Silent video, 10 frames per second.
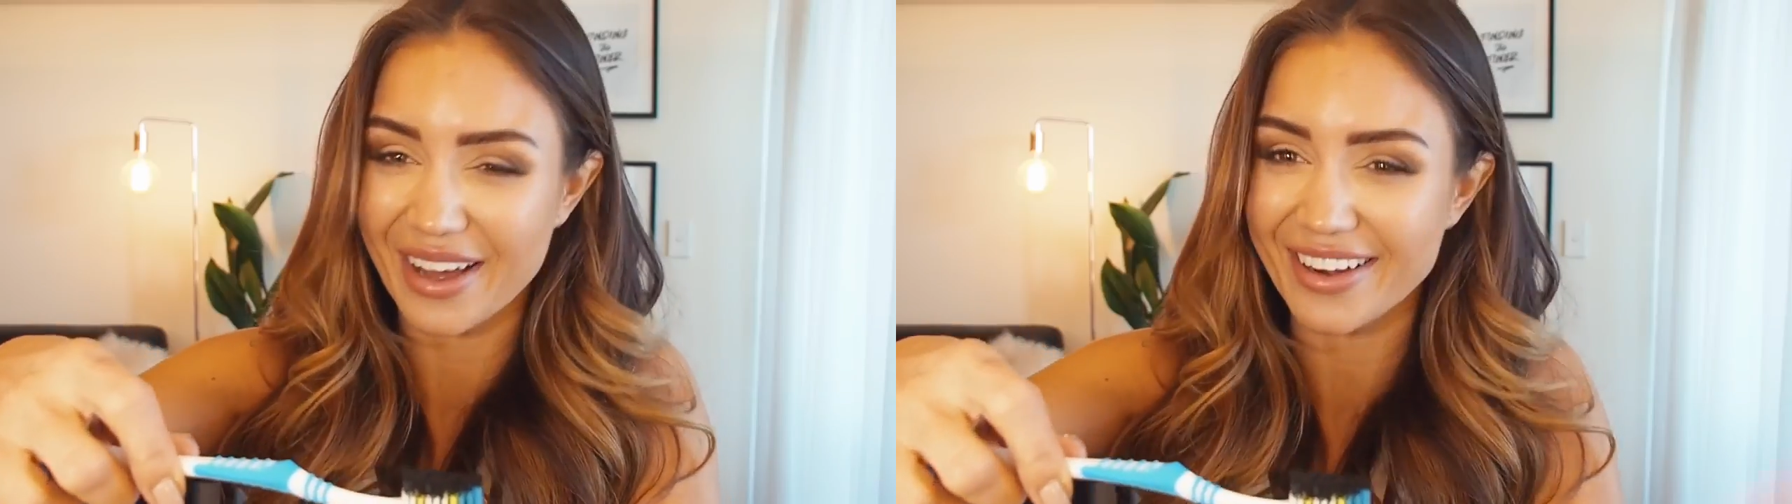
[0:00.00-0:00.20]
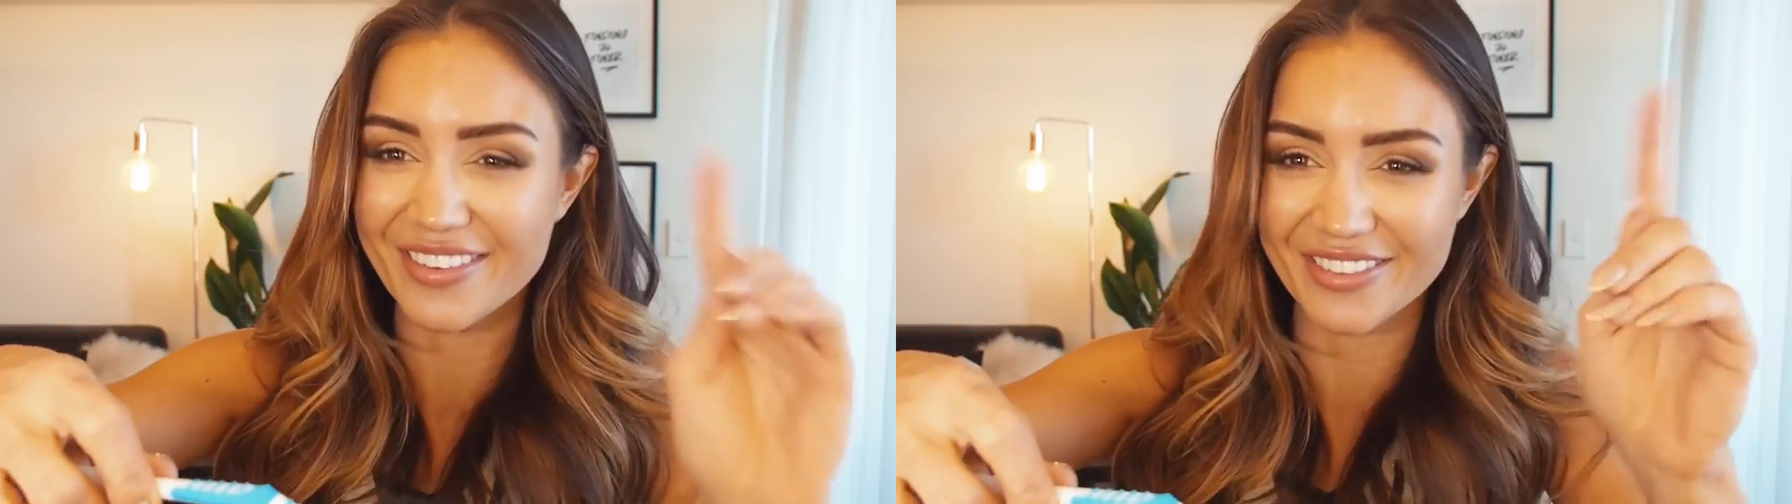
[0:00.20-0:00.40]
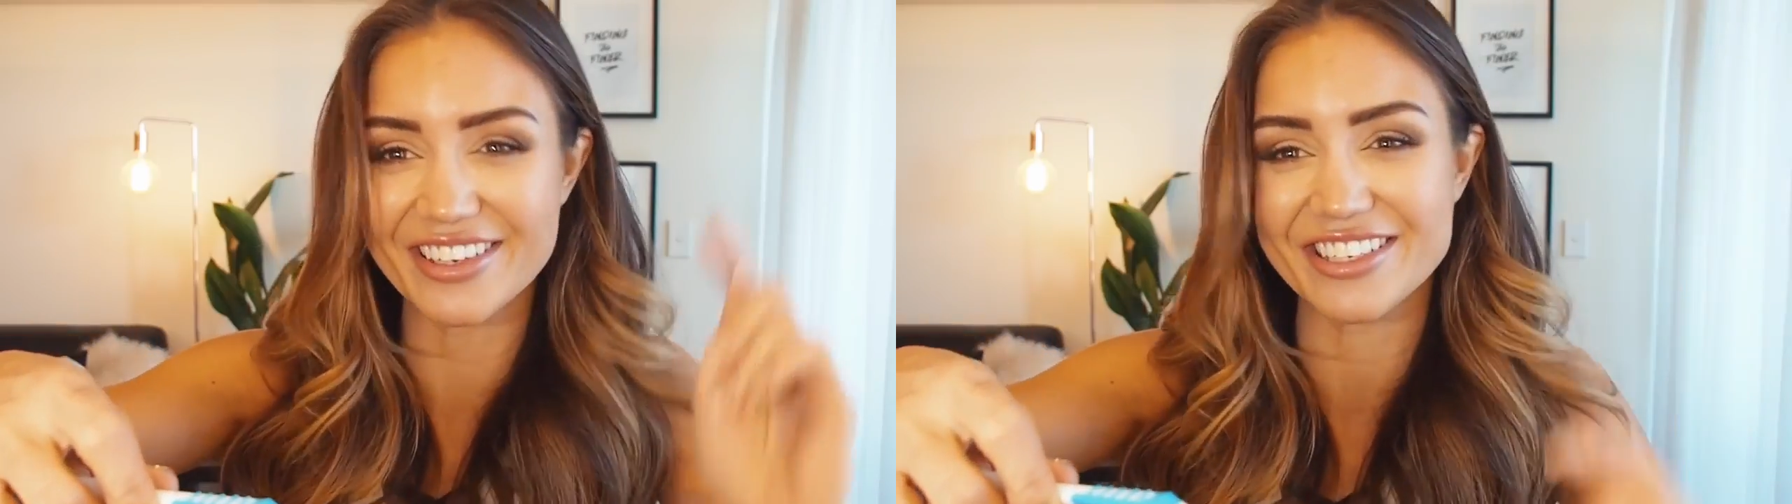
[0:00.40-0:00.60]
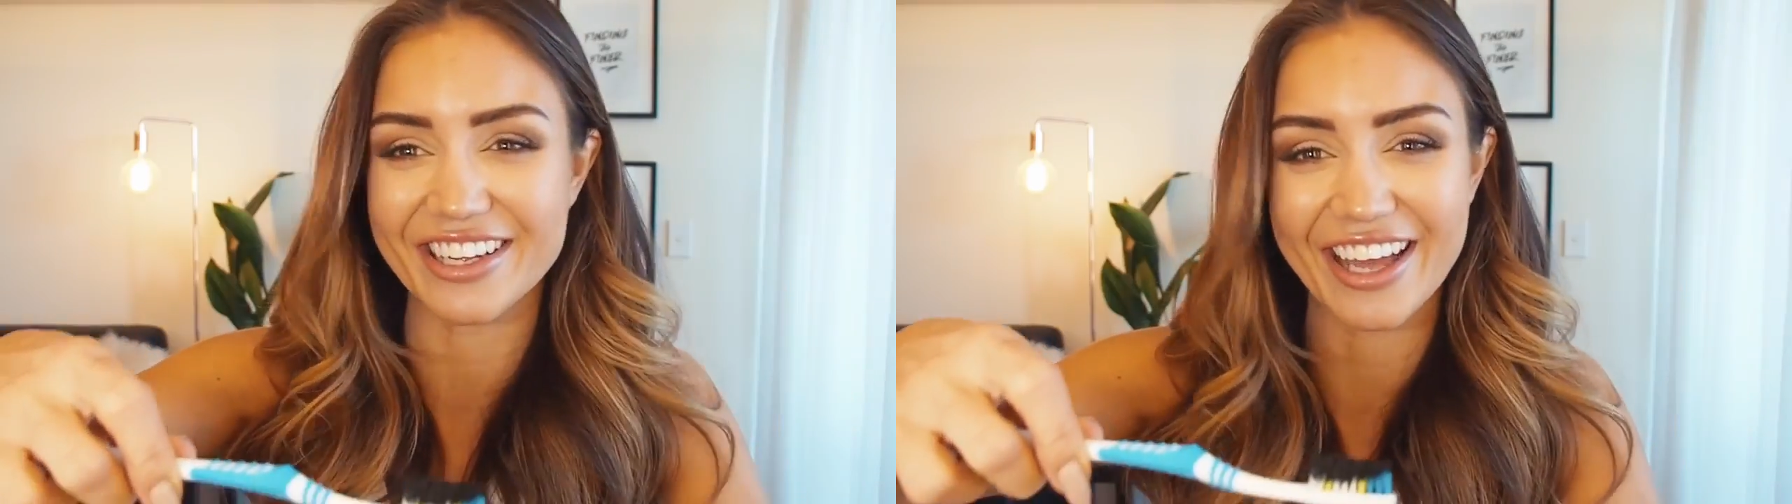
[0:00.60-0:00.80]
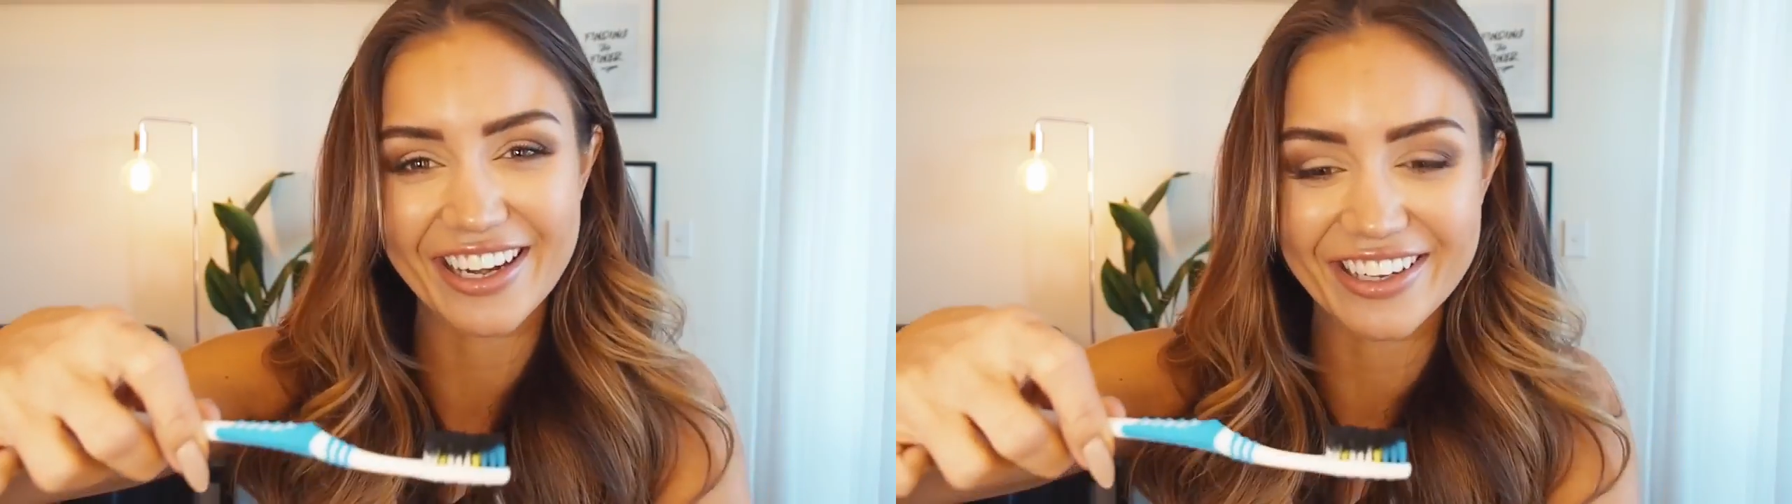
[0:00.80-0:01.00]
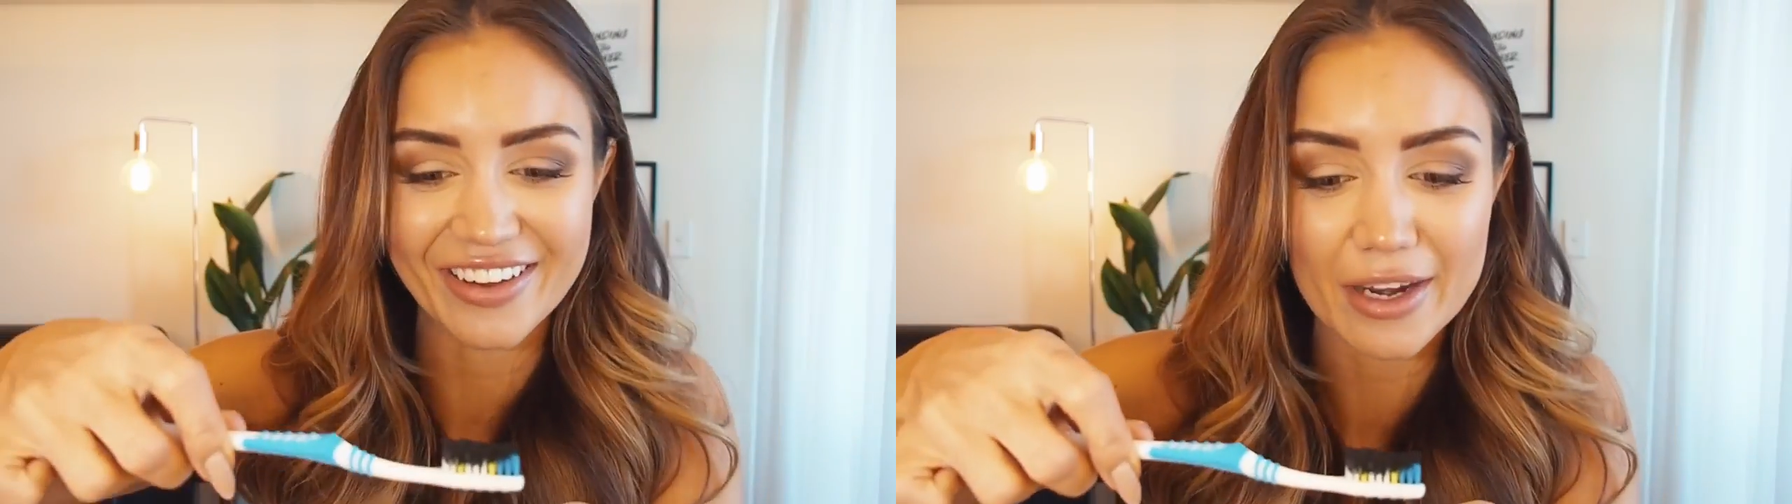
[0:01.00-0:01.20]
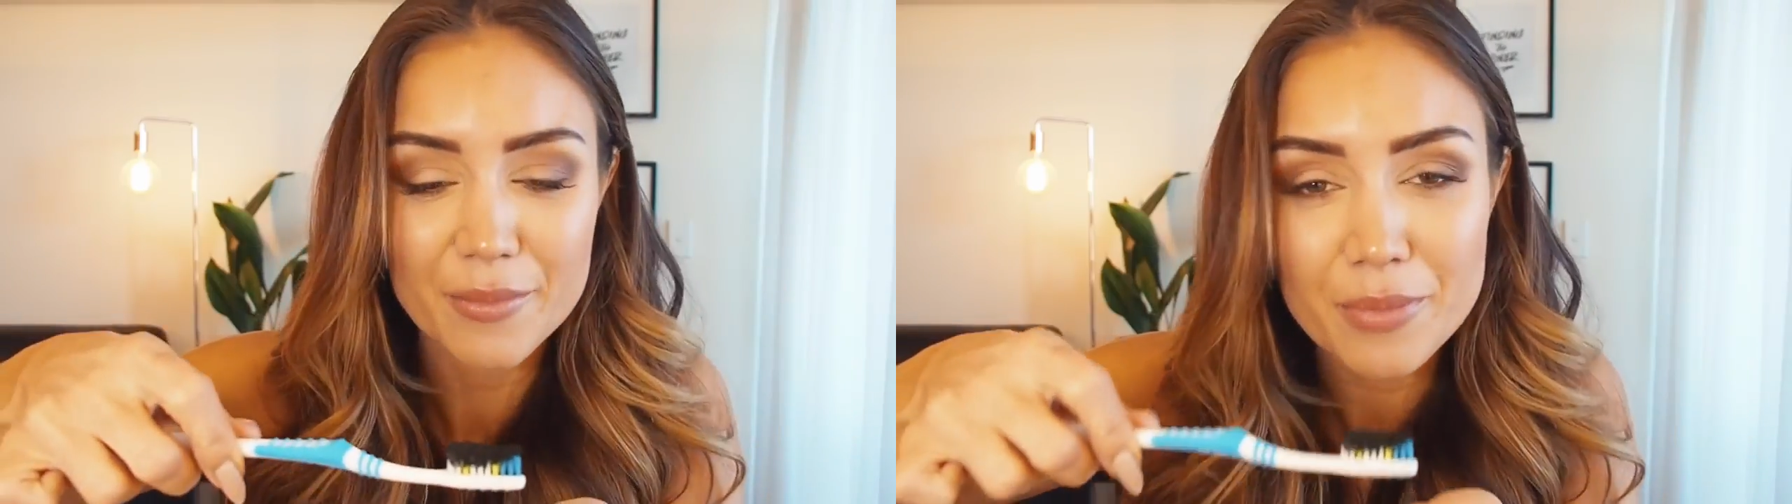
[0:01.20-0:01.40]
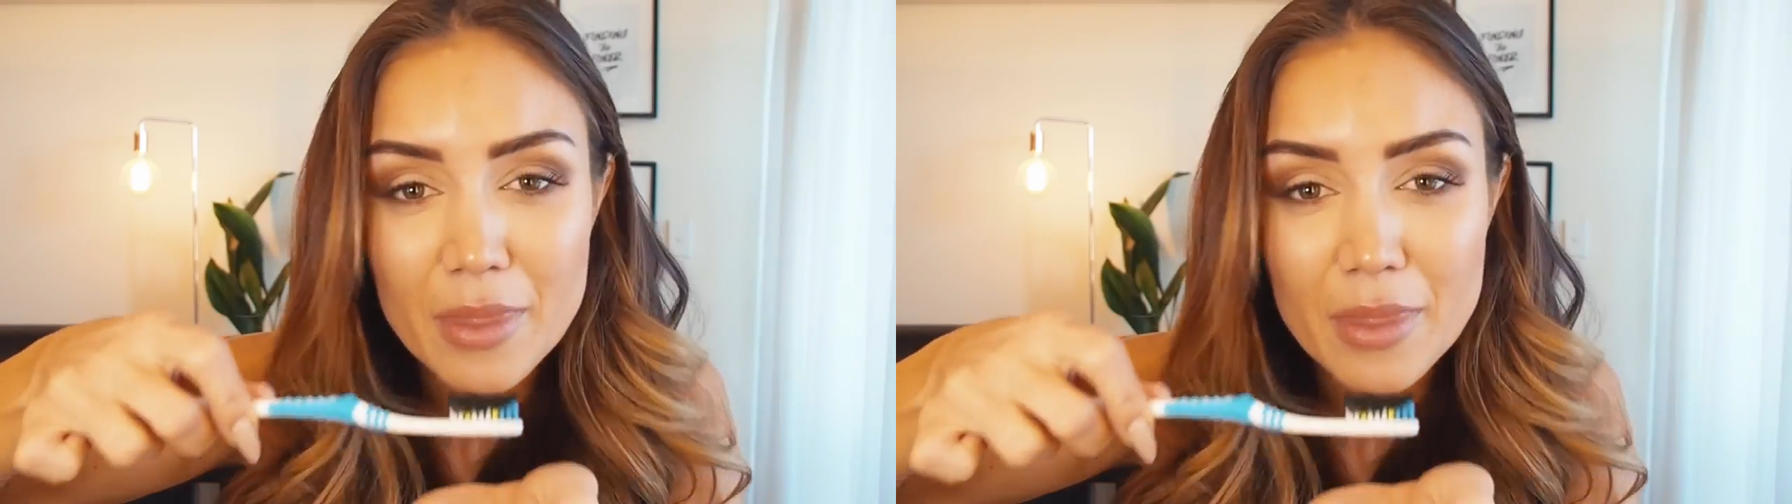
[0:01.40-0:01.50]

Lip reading: but I'm gonna show you how to do it.